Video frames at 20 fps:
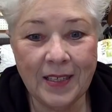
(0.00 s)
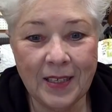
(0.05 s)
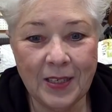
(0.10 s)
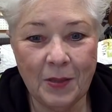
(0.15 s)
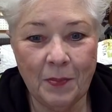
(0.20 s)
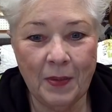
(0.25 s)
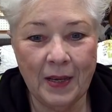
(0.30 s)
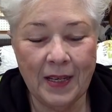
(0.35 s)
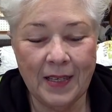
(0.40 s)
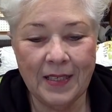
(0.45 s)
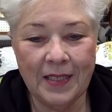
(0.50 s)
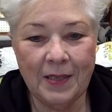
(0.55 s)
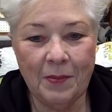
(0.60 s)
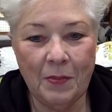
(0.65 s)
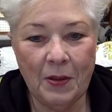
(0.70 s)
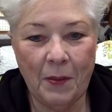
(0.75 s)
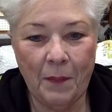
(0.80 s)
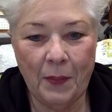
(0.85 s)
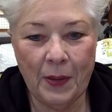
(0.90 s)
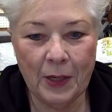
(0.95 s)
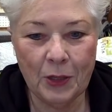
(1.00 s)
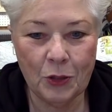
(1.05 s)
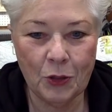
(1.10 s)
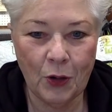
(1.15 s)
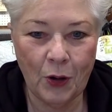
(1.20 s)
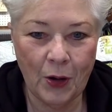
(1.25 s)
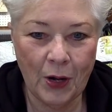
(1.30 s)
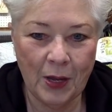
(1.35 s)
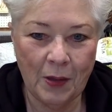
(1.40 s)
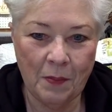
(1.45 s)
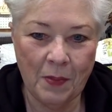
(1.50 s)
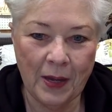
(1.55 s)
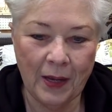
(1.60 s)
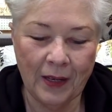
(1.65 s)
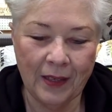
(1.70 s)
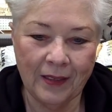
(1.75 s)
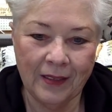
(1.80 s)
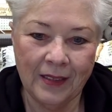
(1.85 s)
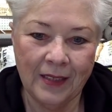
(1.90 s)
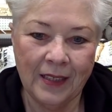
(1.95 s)
it to me. Send me a picture on
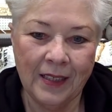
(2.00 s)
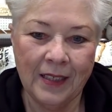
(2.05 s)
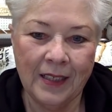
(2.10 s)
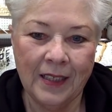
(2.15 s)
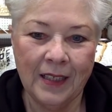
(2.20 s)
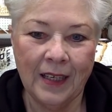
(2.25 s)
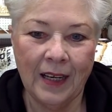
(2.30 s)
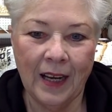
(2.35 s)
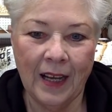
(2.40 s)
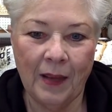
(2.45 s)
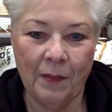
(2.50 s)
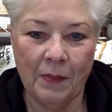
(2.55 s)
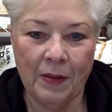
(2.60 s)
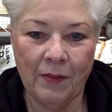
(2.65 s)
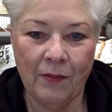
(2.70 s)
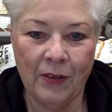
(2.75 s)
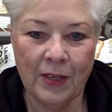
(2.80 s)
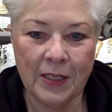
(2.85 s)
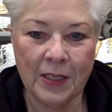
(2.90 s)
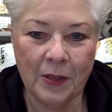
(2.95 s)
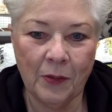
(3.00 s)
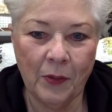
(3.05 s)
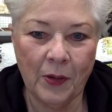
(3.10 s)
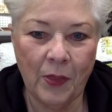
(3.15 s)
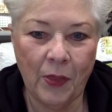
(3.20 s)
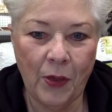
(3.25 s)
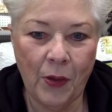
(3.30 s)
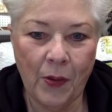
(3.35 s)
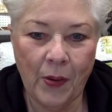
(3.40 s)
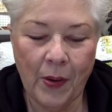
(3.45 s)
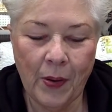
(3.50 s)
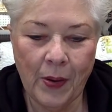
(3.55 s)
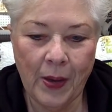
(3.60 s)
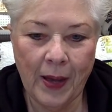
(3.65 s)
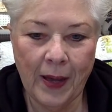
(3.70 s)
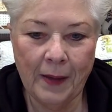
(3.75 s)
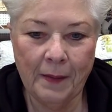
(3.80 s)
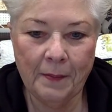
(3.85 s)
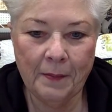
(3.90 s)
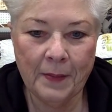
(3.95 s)
email. Let me visit with you,
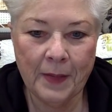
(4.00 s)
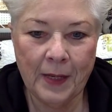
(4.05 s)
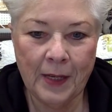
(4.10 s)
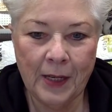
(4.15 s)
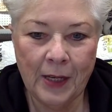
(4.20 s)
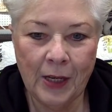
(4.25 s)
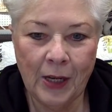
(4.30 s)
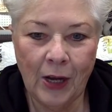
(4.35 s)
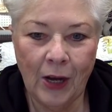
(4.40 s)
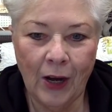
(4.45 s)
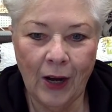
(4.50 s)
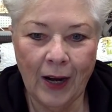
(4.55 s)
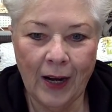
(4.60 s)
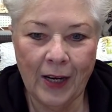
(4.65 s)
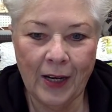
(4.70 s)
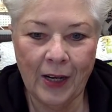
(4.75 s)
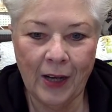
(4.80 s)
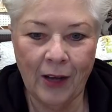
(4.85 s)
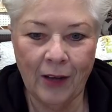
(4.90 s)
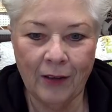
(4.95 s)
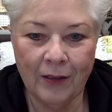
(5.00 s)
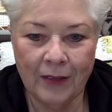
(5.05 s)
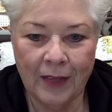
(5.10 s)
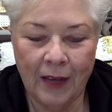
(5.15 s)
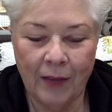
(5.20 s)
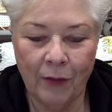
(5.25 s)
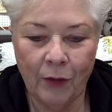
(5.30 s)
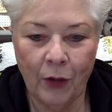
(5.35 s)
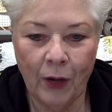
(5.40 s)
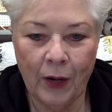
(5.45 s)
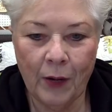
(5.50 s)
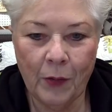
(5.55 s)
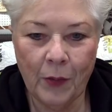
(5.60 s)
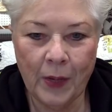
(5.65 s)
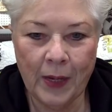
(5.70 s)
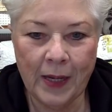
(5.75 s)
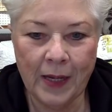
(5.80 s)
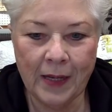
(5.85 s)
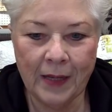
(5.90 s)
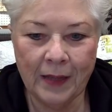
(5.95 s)
okay? All right, y'all. Have a great
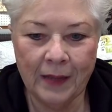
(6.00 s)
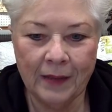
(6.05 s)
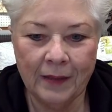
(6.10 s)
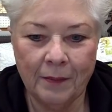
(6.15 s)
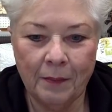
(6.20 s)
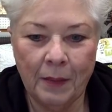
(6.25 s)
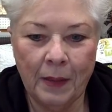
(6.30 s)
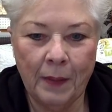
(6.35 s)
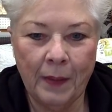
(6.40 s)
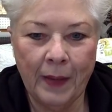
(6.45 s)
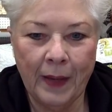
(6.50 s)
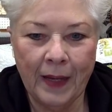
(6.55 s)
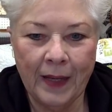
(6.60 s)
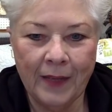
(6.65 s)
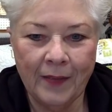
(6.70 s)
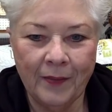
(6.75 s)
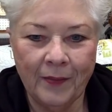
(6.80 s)
week. Bye-bye.